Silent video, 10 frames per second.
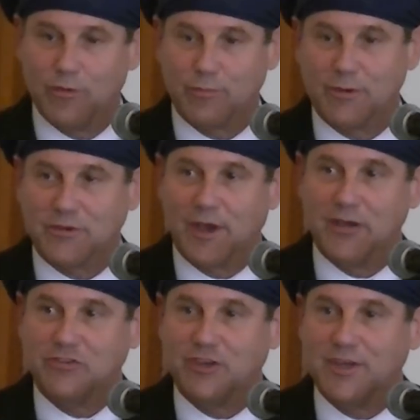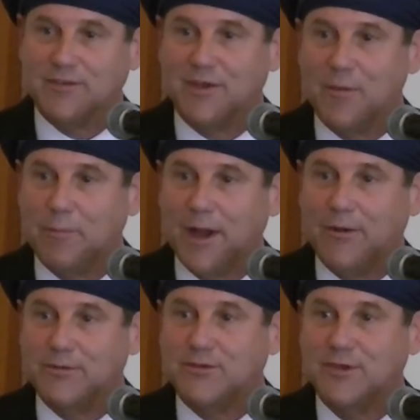with Ratanji
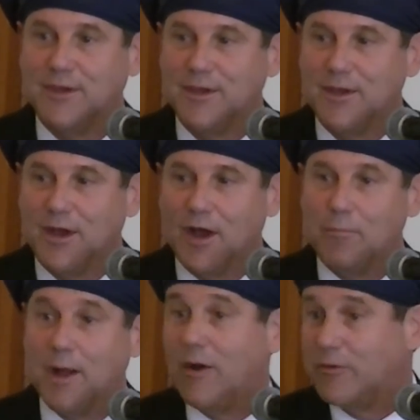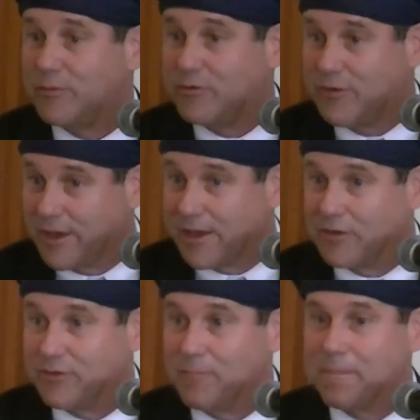about
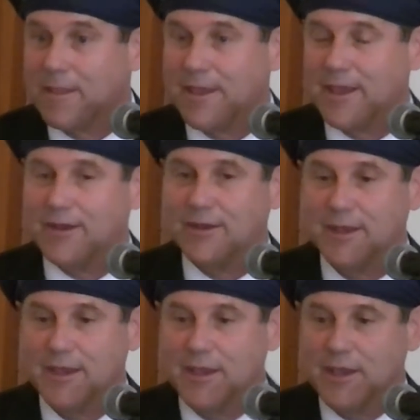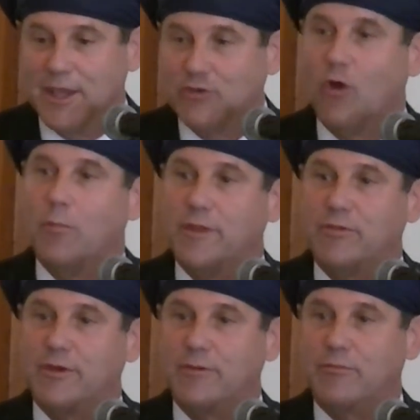Sikhism. And he told
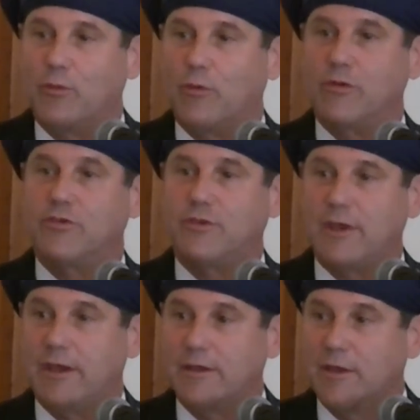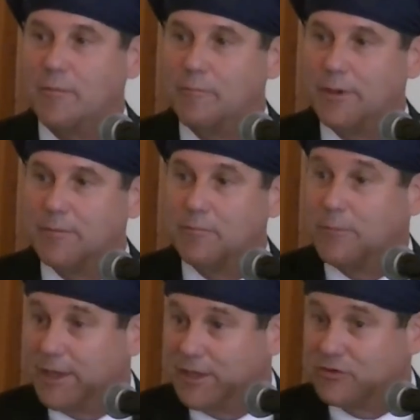me the word Sikh
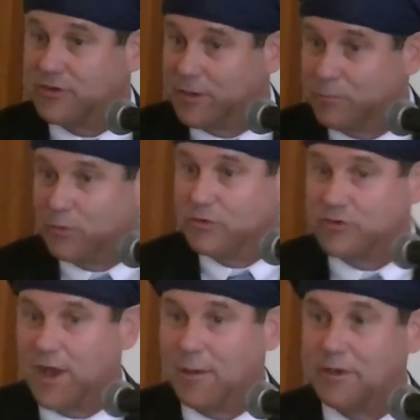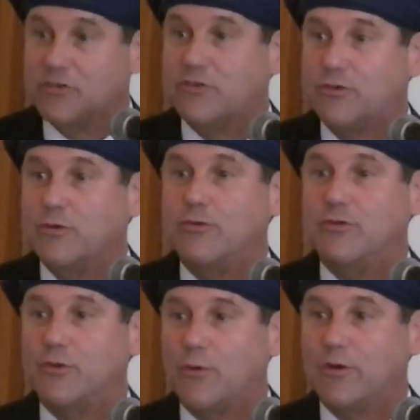means in Punjabi
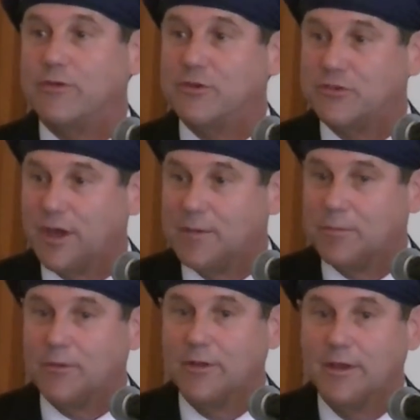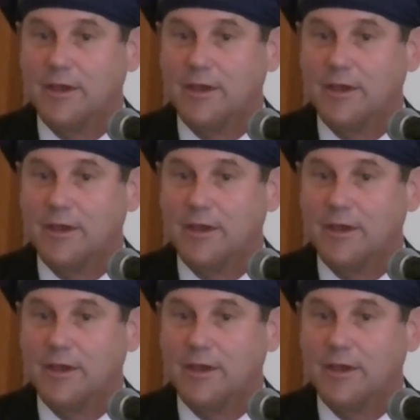student or disciple.